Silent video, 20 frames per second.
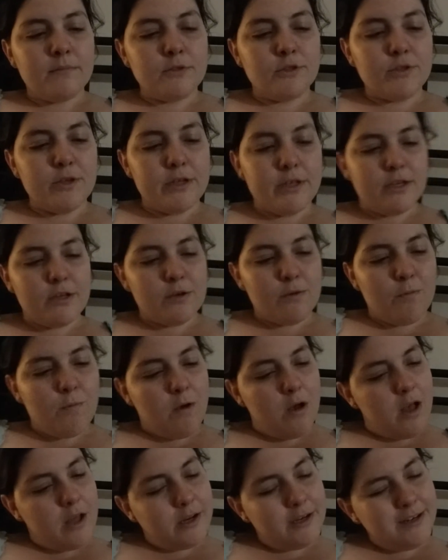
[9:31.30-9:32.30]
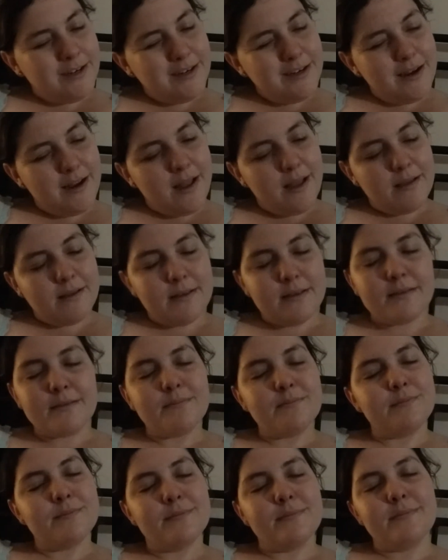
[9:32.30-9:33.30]
Drink your water. I
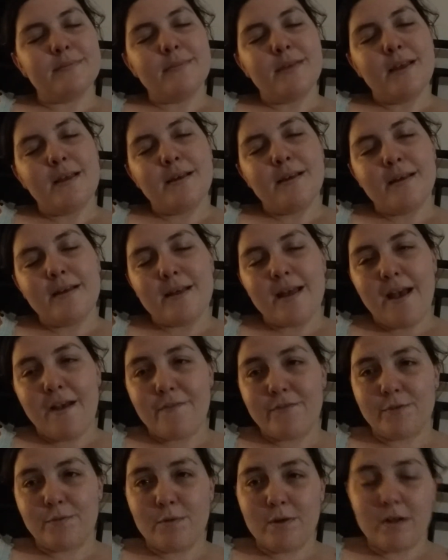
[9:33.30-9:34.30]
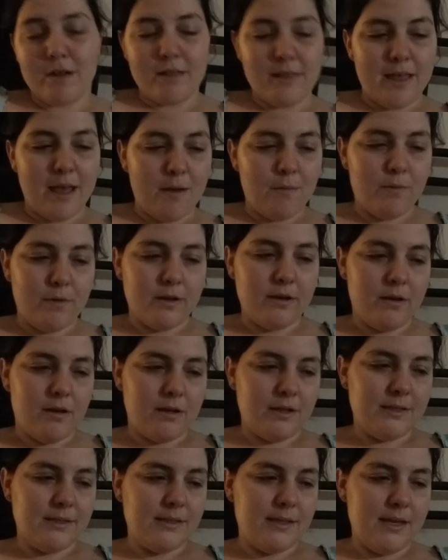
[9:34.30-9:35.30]
have to work on that one,
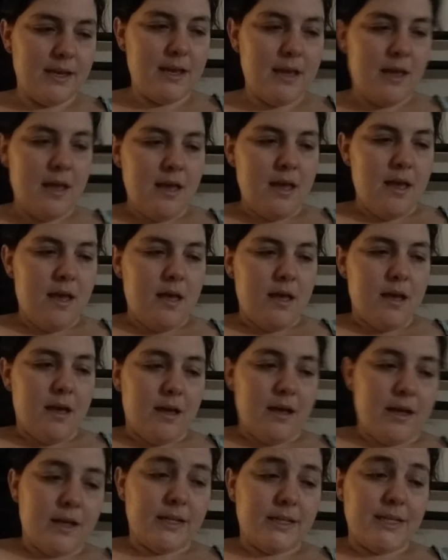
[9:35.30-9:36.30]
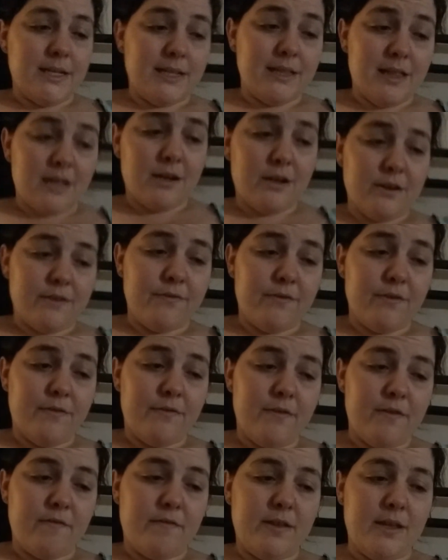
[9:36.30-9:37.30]
honestly. Declutter for
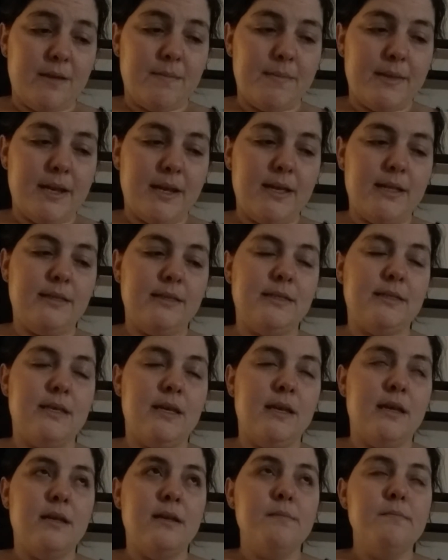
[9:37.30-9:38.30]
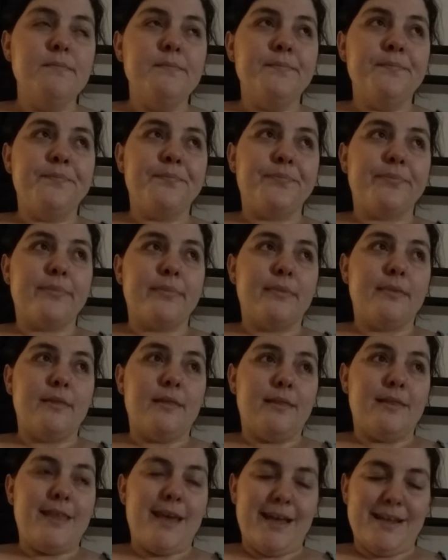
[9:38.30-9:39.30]
15 minutes.
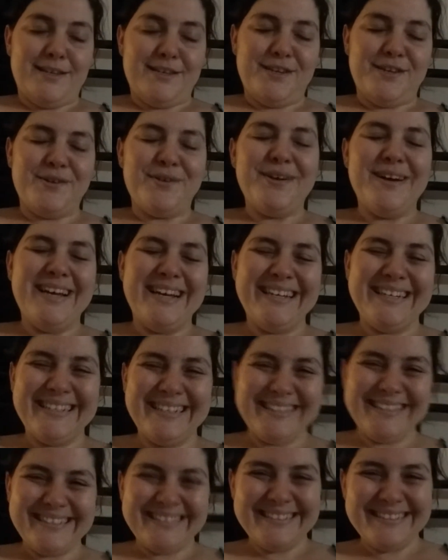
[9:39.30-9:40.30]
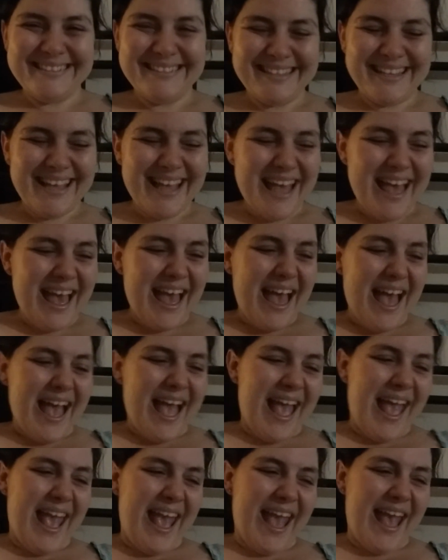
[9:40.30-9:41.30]
That too.
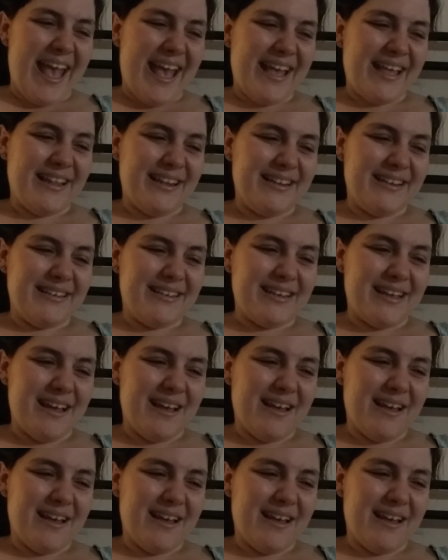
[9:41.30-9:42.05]
And